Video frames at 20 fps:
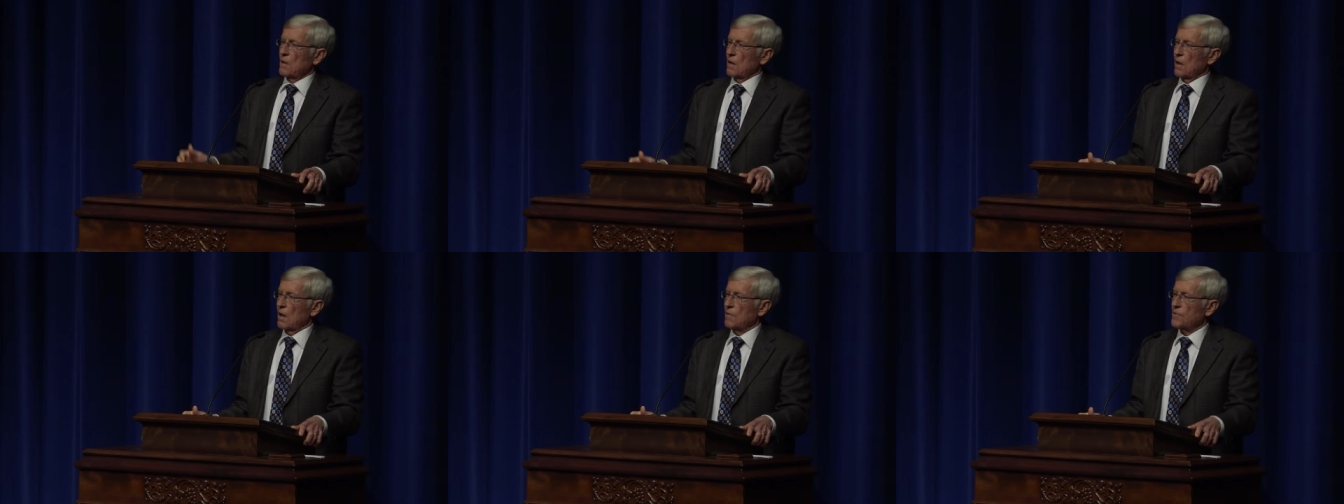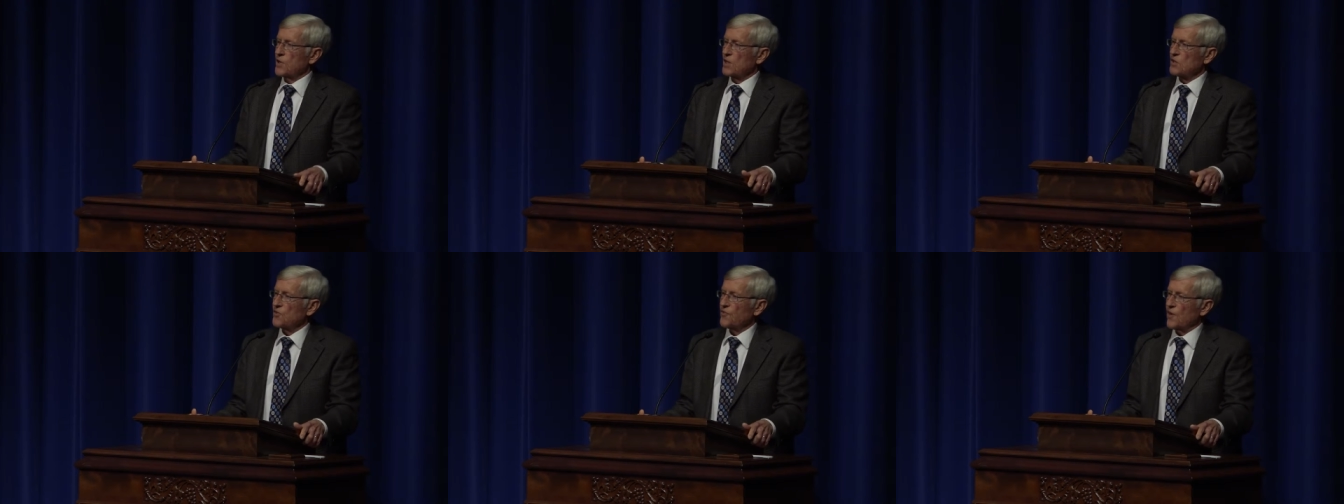
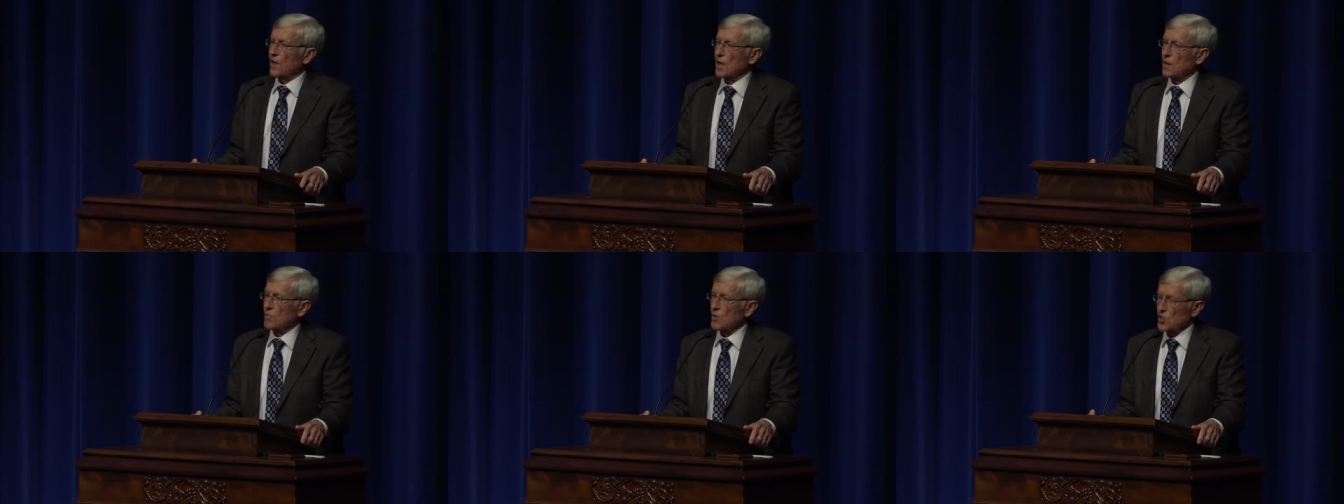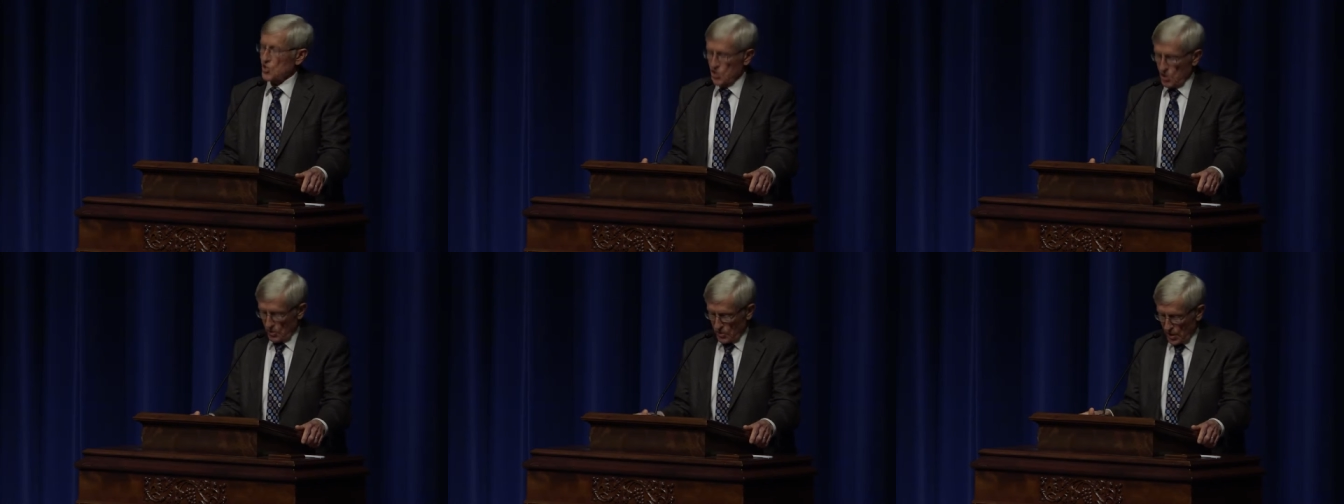of these
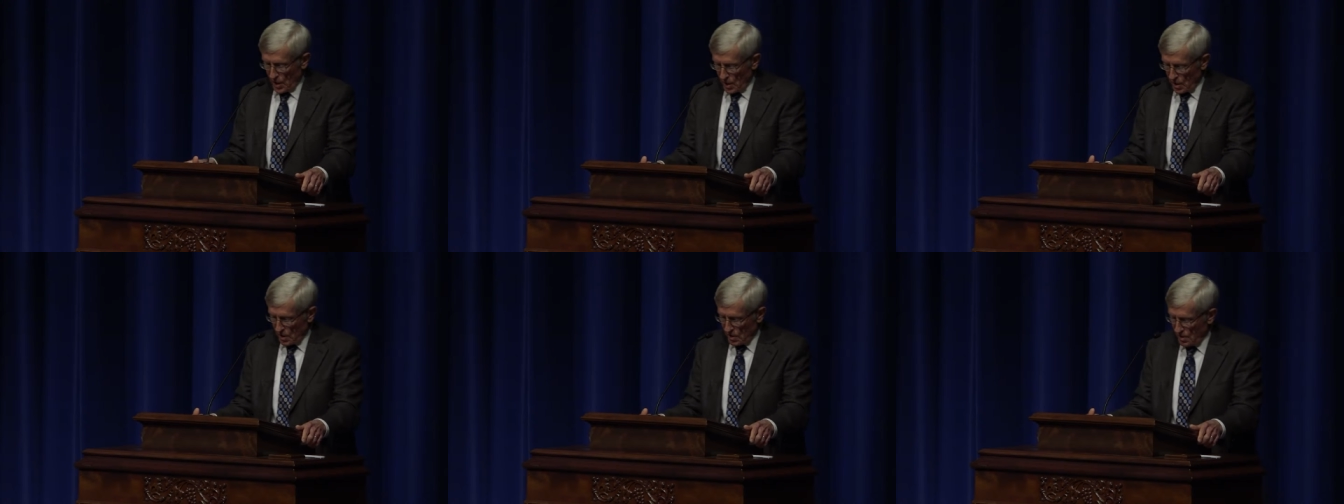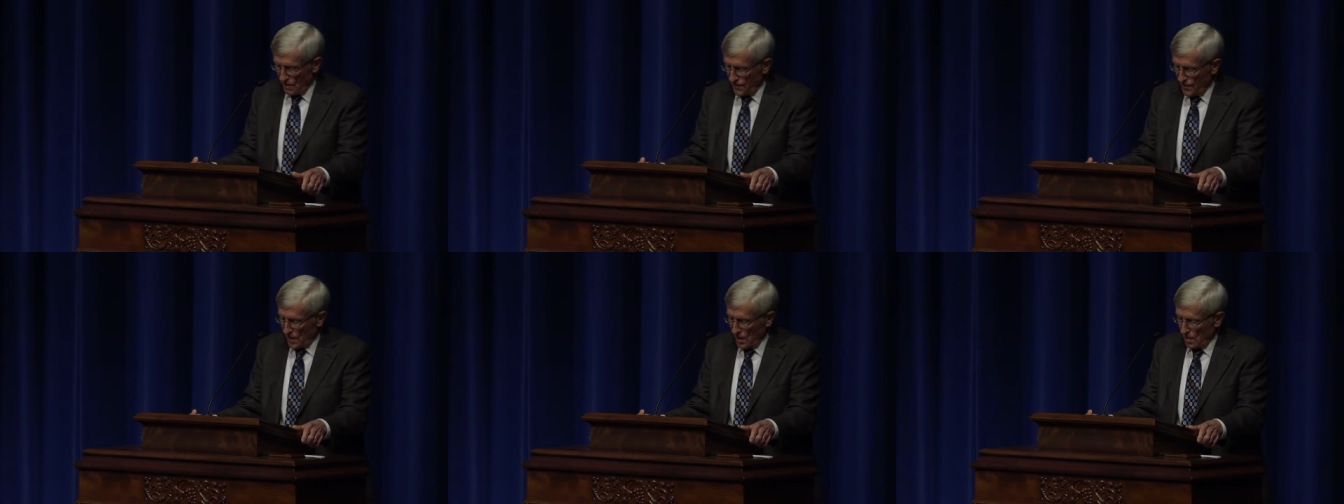farmers so that
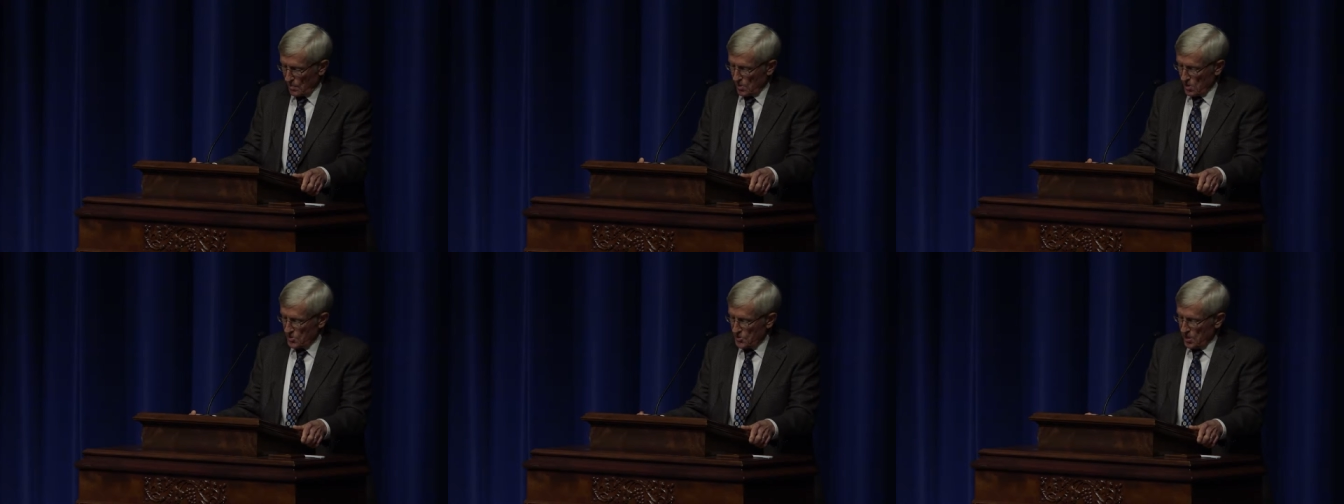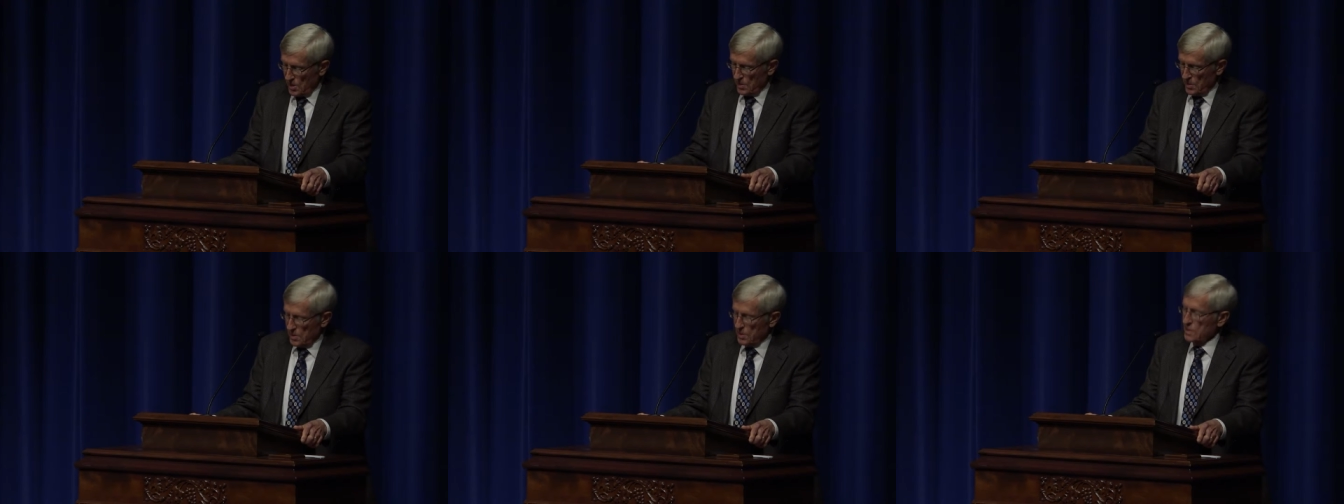other farmers
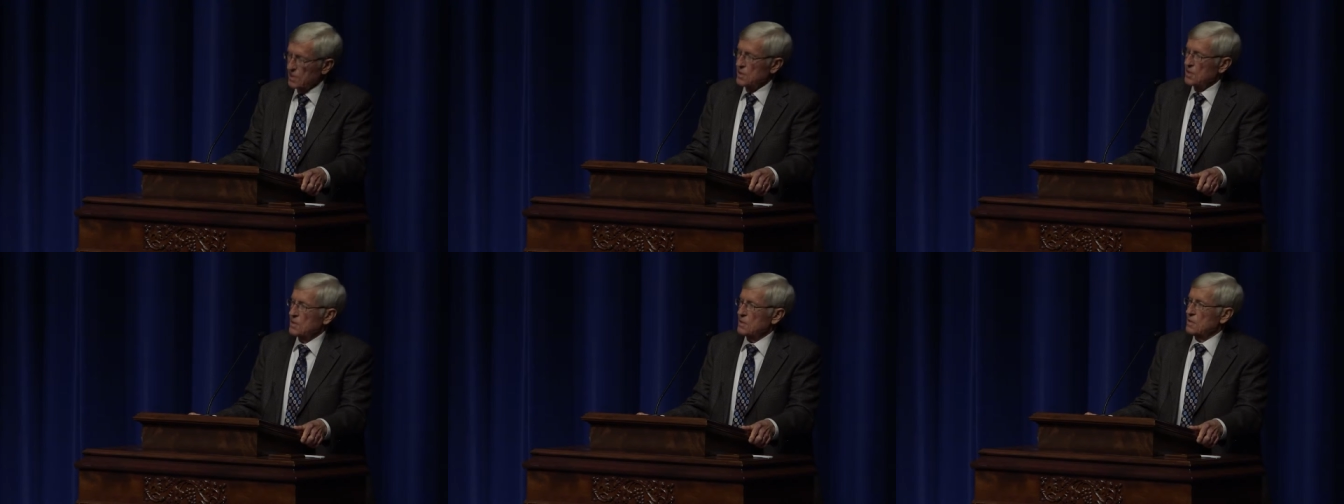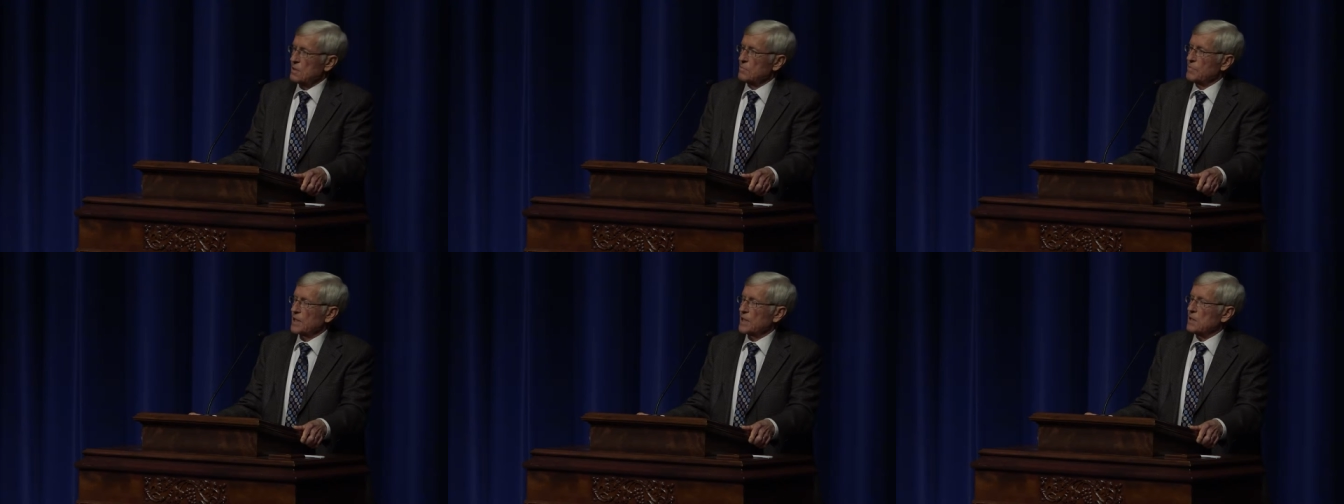
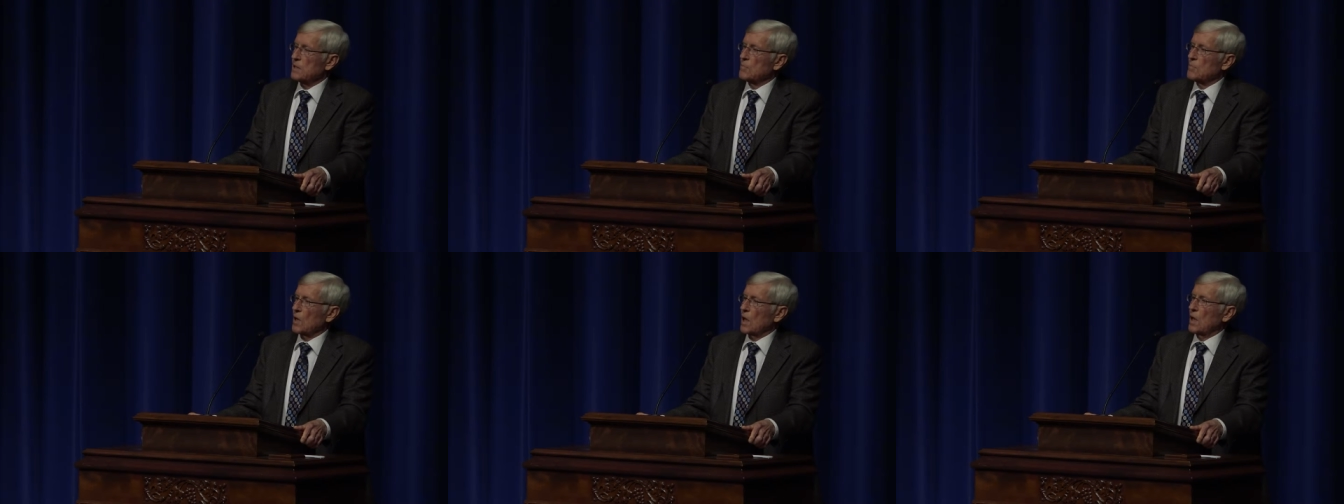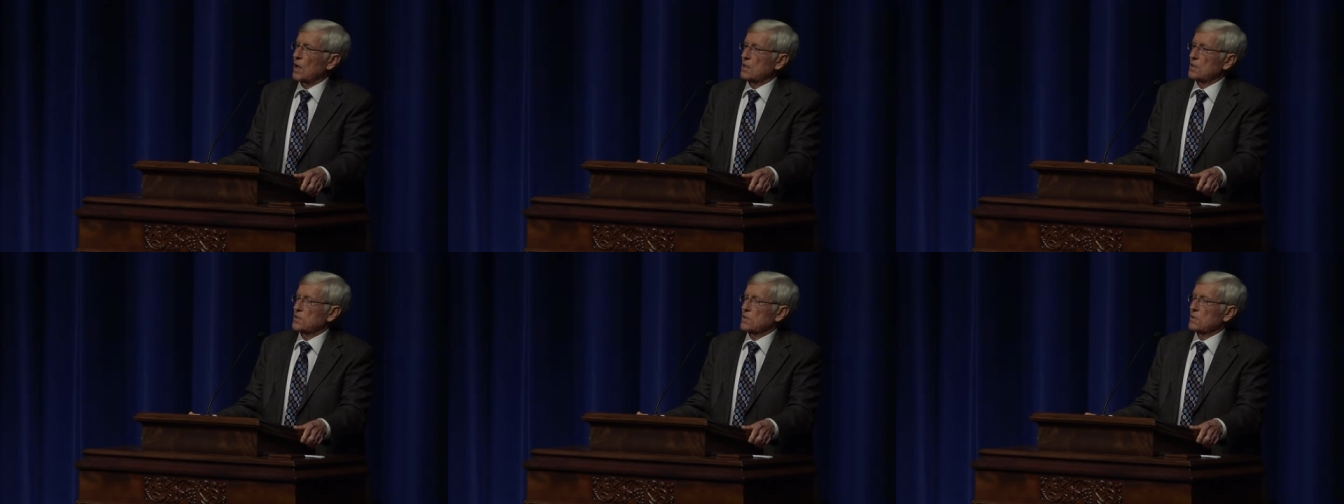could become
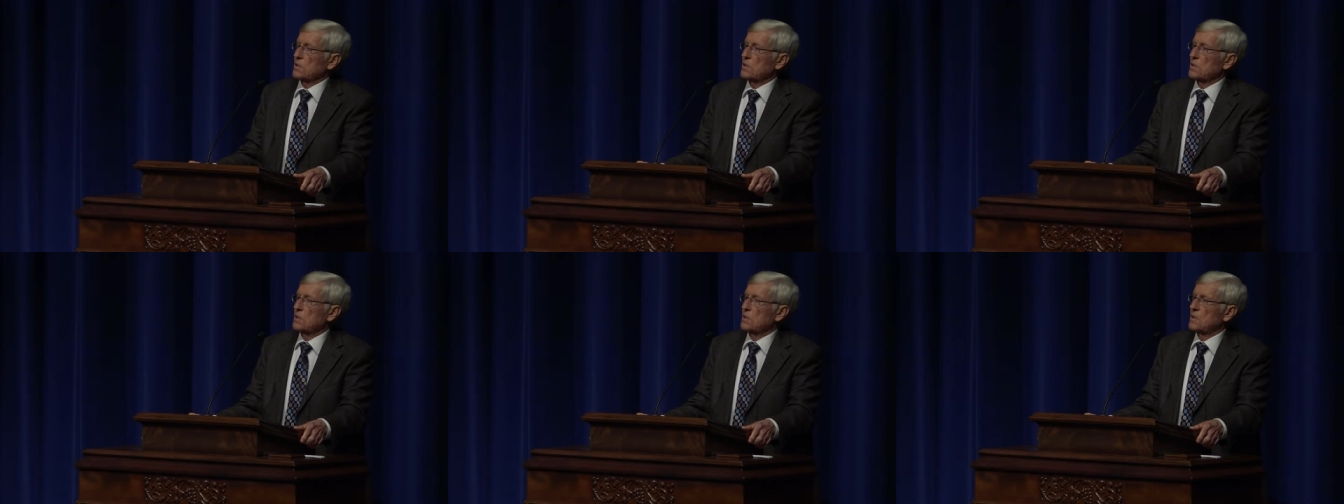larger.